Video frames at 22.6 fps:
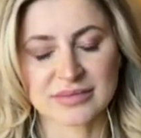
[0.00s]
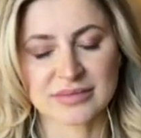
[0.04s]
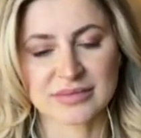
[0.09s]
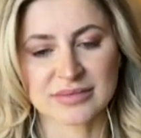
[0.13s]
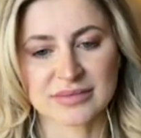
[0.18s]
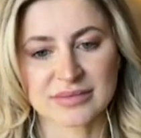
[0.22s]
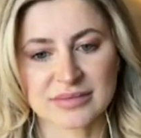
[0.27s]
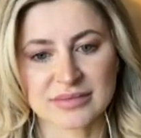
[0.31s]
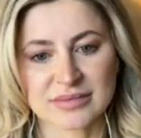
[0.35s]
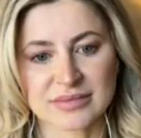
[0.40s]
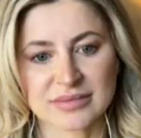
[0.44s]

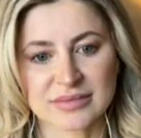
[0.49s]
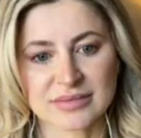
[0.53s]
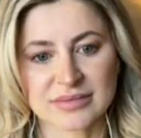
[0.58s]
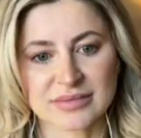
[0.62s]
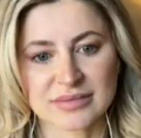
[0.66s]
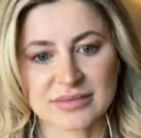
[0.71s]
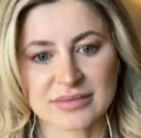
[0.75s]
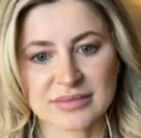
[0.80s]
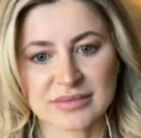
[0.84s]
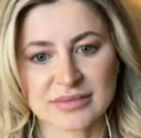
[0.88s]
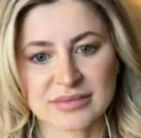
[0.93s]

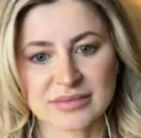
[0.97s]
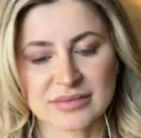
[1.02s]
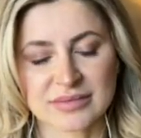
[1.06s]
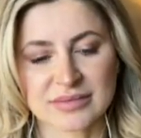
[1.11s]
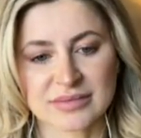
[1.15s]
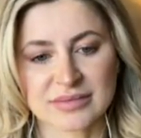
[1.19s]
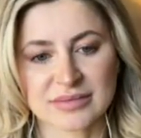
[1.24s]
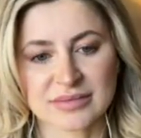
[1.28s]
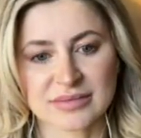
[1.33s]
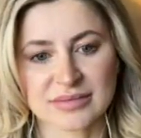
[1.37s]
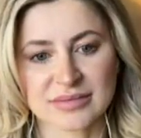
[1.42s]

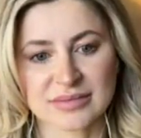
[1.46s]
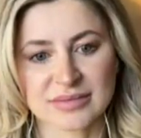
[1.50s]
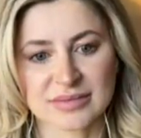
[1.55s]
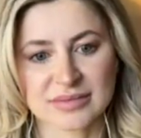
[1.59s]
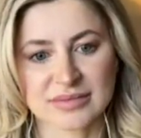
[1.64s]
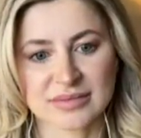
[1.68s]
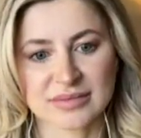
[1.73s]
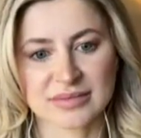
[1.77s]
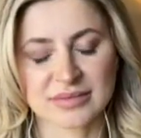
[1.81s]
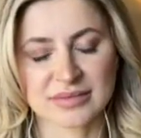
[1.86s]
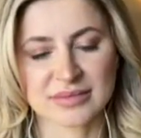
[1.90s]

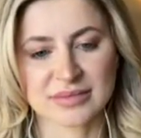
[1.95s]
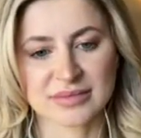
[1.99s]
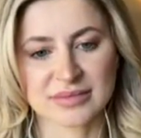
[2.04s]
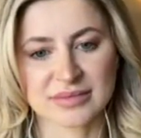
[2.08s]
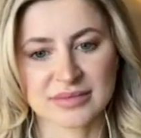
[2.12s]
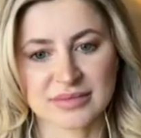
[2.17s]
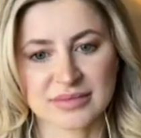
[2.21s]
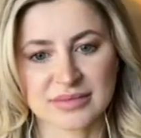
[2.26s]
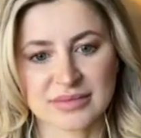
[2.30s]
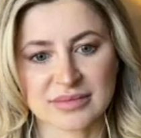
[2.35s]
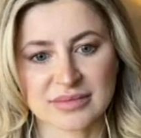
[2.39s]

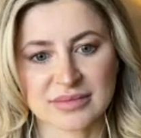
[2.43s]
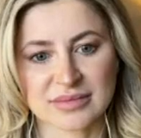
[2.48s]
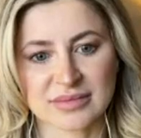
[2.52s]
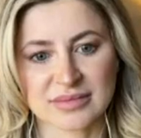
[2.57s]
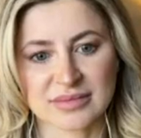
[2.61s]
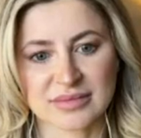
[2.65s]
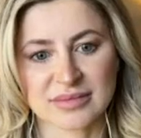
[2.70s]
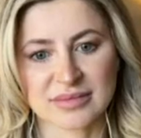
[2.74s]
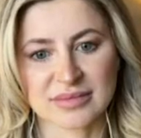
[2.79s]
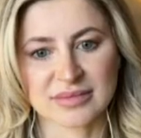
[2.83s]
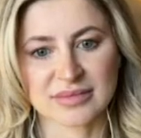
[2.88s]

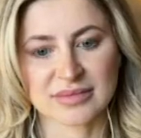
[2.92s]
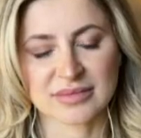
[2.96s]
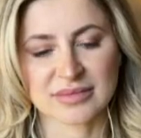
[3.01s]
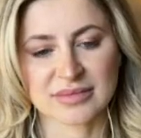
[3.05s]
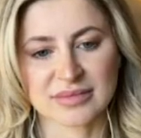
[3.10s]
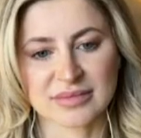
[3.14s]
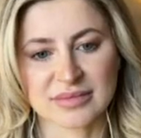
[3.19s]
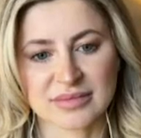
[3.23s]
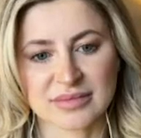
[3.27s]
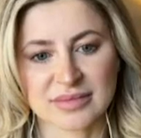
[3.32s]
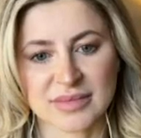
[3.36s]

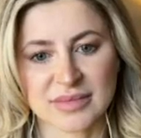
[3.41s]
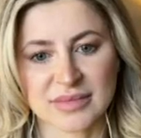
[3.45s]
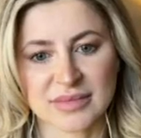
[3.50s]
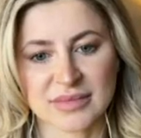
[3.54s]
No words are spoken by the person on screen.